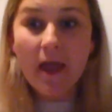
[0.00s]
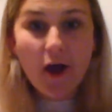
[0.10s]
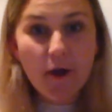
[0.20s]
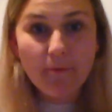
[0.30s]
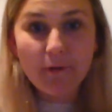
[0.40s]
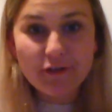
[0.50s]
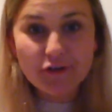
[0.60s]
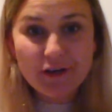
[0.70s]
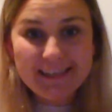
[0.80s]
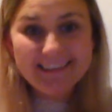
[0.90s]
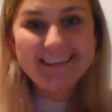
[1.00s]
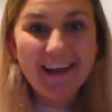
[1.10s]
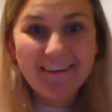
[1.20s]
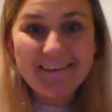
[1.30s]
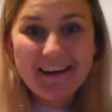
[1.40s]
Hope you enjoyed. Diolch
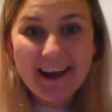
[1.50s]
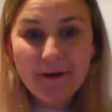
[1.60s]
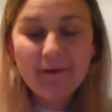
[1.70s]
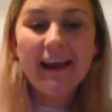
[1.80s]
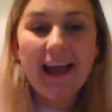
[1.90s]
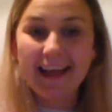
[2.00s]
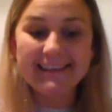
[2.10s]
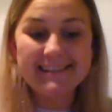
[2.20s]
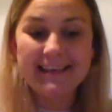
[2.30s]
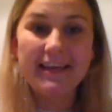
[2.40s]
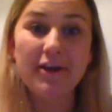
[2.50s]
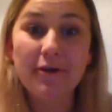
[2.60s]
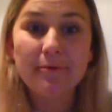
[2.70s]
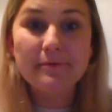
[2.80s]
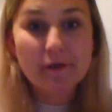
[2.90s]
yn fawr iawn, and see
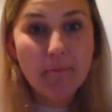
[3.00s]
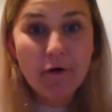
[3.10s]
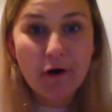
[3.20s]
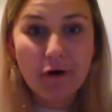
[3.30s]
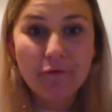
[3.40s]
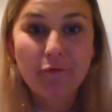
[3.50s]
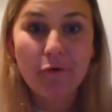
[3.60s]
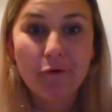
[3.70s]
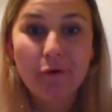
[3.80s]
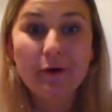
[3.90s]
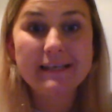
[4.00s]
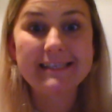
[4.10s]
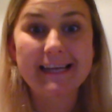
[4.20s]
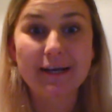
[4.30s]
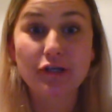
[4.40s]
you tomorrow for
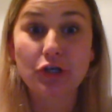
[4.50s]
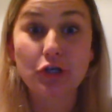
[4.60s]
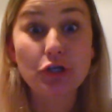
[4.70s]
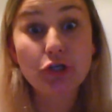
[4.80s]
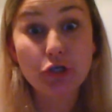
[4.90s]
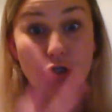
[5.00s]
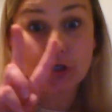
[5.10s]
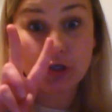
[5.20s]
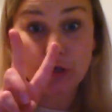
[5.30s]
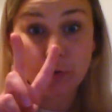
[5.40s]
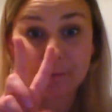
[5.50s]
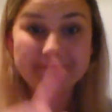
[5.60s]
section 2.